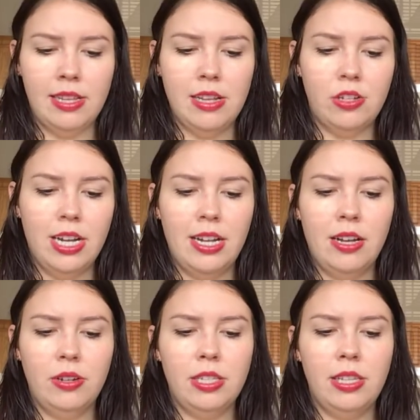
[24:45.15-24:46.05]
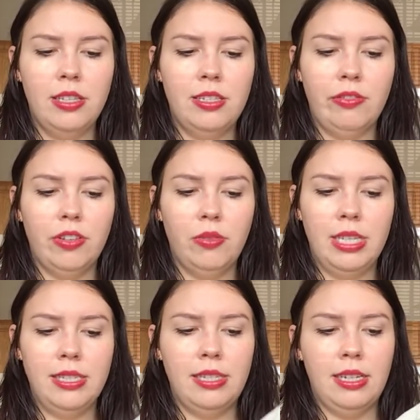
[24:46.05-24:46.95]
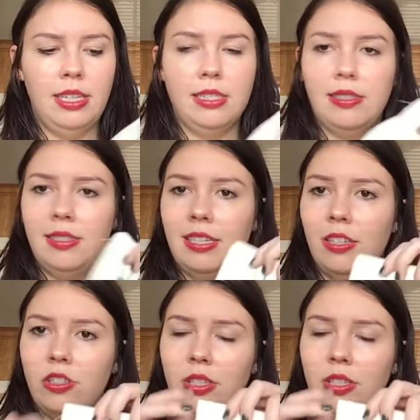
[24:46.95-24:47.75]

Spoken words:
I try out different ways that I like to stitch.